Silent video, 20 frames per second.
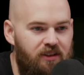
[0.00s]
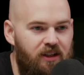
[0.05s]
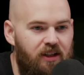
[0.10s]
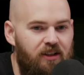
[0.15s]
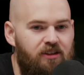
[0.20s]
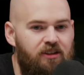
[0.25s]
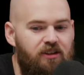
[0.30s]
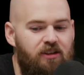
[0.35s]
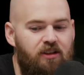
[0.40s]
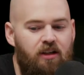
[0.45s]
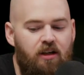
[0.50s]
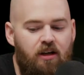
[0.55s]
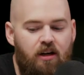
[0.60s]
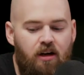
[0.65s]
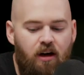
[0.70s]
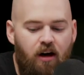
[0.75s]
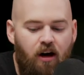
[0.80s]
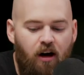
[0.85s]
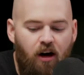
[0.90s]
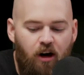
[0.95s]
Gotcha.
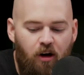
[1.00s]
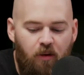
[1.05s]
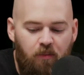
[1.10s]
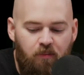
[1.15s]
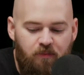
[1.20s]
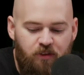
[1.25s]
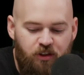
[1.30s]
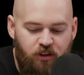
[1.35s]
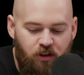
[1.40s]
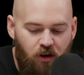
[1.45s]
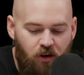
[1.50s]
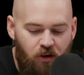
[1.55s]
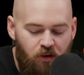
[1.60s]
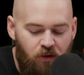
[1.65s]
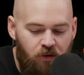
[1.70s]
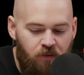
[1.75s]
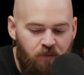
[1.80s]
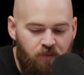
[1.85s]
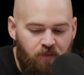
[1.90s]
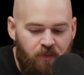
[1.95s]

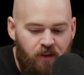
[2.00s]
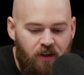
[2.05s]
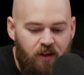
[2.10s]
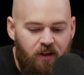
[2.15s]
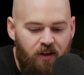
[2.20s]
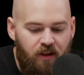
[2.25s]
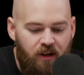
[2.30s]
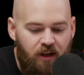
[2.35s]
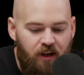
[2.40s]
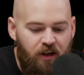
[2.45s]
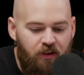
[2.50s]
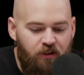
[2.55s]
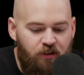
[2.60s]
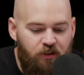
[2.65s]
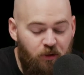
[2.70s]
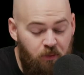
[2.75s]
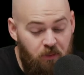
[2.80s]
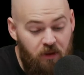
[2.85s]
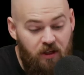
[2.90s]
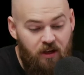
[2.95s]
So
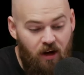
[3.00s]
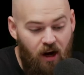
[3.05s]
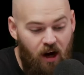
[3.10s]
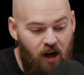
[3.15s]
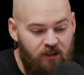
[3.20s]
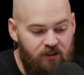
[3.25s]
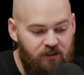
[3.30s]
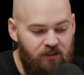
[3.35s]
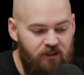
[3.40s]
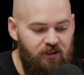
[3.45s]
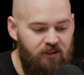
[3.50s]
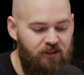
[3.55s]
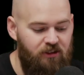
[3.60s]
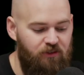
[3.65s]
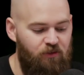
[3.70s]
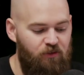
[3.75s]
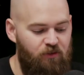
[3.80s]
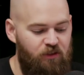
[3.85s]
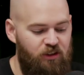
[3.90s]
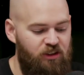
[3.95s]
to me, honestly,
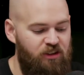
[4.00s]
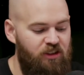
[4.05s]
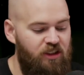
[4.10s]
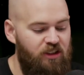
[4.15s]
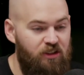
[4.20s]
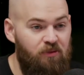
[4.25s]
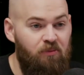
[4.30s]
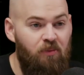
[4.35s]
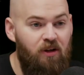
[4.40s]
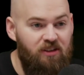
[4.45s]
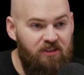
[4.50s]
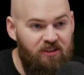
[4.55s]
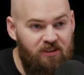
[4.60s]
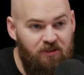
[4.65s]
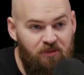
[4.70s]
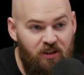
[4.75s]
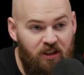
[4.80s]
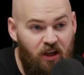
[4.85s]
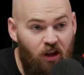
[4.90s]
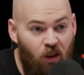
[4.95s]
6 months
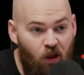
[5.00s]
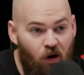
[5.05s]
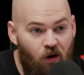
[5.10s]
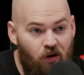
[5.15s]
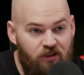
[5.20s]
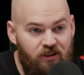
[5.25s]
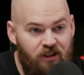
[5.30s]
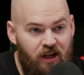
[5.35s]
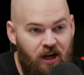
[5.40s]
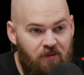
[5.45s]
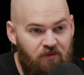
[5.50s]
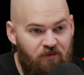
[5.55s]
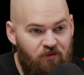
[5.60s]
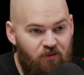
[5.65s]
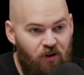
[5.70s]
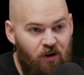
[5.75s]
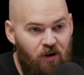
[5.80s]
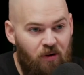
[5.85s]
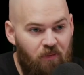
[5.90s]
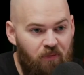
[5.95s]
seems like a long time
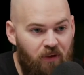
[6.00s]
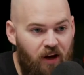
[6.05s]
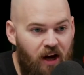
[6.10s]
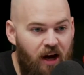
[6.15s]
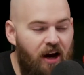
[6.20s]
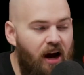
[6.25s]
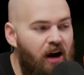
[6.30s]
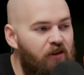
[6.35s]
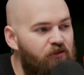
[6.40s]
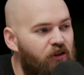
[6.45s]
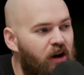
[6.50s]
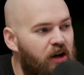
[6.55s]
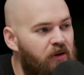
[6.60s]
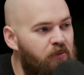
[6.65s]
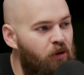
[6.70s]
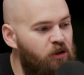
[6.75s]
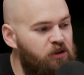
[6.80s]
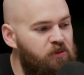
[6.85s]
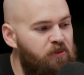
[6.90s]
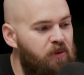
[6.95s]
from, I feel
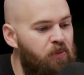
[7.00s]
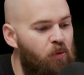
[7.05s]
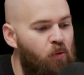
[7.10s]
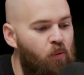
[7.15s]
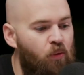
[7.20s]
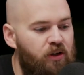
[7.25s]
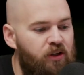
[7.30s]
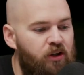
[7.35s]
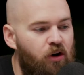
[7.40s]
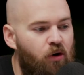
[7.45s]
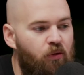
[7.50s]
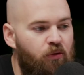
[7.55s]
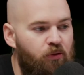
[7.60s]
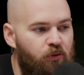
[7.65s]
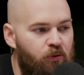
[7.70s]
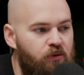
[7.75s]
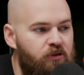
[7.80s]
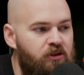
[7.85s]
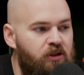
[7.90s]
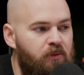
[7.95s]
like most people would go
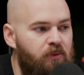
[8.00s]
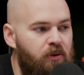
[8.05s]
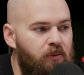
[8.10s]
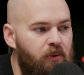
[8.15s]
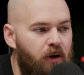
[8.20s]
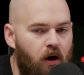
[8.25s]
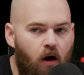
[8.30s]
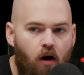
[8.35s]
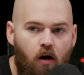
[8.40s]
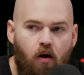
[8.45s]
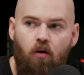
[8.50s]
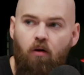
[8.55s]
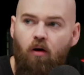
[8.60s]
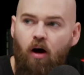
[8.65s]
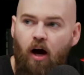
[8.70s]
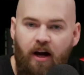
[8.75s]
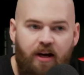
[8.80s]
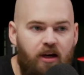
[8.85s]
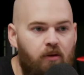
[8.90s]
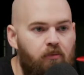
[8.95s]
through something like, oh,
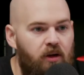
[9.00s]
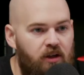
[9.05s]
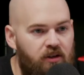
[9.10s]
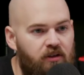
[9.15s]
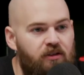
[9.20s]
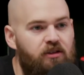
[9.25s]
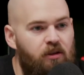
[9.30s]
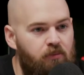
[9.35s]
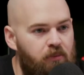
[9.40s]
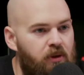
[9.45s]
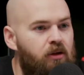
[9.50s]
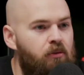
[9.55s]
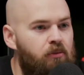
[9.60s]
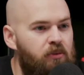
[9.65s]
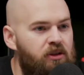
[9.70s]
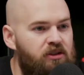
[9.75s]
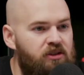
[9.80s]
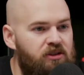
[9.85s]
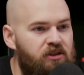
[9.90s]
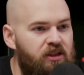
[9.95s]
I can make this a better
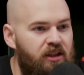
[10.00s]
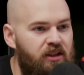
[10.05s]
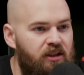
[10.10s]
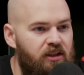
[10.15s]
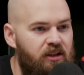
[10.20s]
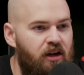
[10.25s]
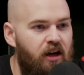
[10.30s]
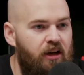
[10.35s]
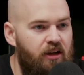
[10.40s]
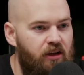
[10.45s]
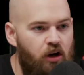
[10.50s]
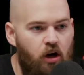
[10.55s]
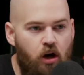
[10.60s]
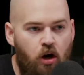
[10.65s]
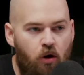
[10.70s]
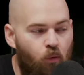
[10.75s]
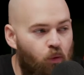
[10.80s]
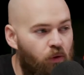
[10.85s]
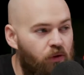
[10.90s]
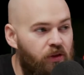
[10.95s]
business idea. Like
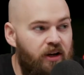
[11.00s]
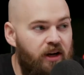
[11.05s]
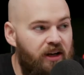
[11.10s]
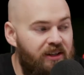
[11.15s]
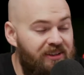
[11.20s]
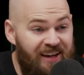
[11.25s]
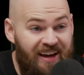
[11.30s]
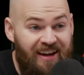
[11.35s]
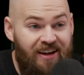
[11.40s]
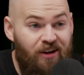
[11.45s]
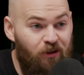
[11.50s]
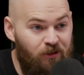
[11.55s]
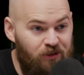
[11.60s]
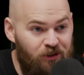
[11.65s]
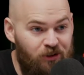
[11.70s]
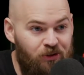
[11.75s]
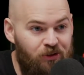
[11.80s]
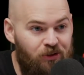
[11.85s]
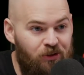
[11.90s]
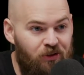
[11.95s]
within a day or
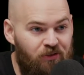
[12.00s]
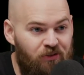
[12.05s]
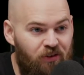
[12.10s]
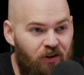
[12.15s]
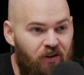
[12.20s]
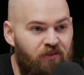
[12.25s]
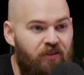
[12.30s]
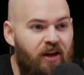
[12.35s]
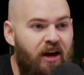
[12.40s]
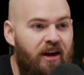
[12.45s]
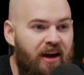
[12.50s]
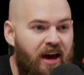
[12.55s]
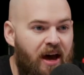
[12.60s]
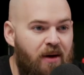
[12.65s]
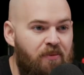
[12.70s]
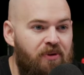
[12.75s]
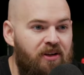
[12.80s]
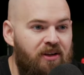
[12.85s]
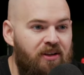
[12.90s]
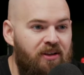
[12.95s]
two of that
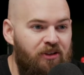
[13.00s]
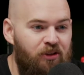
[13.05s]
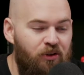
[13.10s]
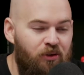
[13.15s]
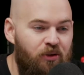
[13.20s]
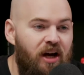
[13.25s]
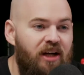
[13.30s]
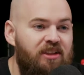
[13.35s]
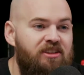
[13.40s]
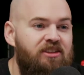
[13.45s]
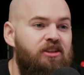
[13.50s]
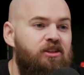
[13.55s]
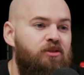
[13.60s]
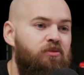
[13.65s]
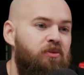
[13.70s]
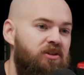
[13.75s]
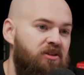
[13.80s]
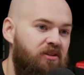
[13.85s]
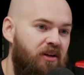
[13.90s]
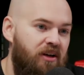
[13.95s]
happening, and you guys 6
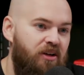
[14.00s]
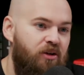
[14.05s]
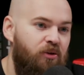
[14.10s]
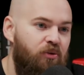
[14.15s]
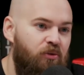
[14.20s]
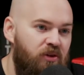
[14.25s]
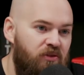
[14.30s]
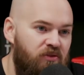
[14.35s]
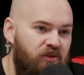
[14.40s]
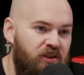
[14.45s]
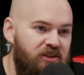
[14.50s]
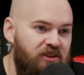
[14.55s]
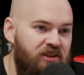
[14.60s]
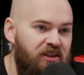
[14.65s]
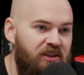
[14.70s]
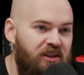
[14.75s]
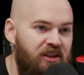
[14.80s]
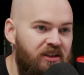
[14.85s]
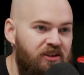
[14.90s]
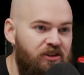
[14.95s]
months later
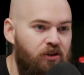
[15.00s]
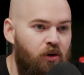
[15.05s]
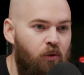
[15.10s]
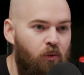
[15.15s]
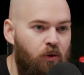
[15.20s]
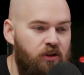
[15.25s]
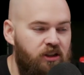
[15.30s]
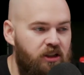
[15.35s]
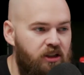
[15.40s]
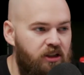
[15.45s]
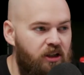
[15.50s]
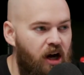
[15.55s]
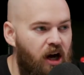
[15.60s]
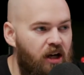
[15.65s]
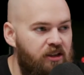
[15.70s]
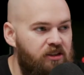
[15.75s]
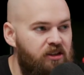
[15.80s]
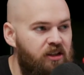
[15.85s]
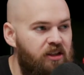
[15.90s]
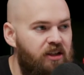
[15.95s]
revisited it. So was it
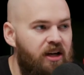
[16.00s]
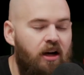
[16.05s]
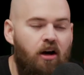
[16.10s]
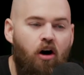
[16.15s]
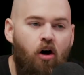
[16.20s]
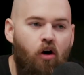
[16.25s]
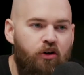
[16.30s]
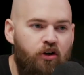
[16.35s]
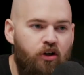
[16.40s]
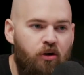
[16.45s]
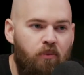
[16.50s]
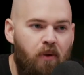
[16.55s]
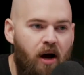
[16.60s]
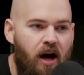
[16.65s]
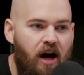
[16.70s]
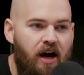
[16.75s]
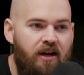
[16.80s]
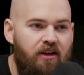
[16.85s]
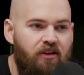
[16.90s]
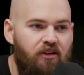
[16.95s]
constantly kind of on your
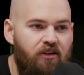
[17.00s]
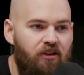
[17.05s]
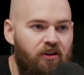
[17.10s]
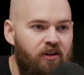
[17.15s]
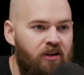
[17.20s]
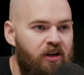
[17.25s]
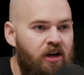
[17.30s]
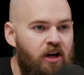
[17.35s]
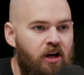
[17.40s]
mind, or